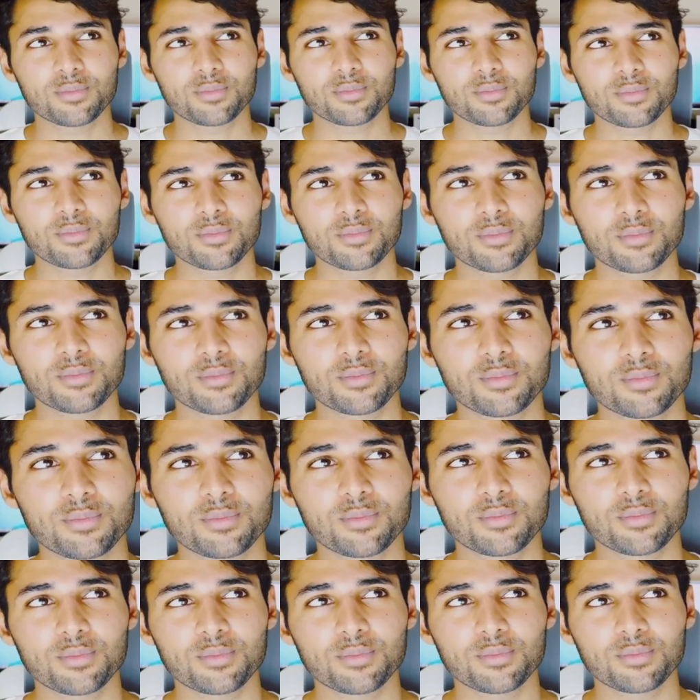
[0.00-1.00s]
has to say
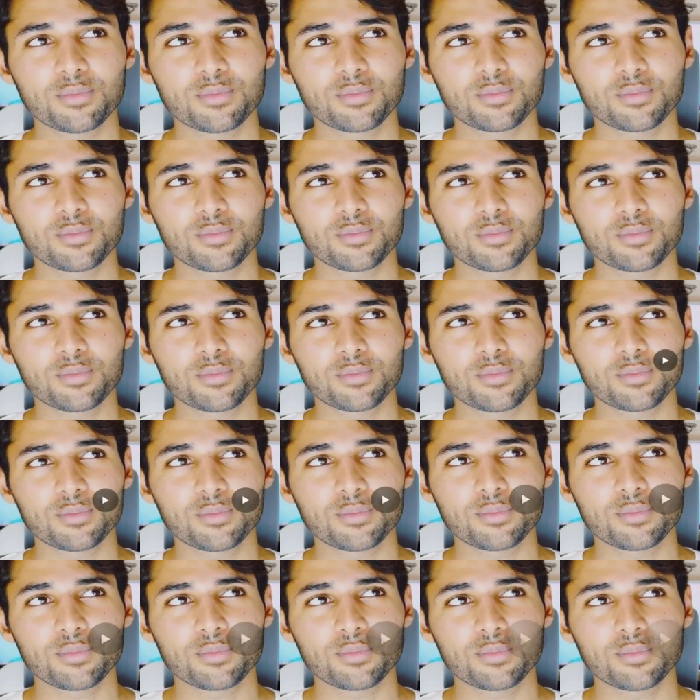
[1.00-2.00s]
here on this video.
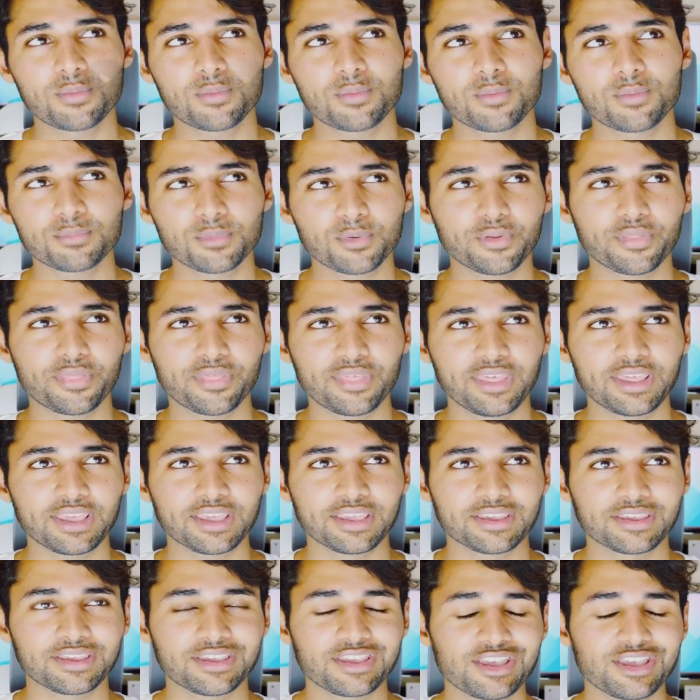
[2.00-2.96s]
One more thing.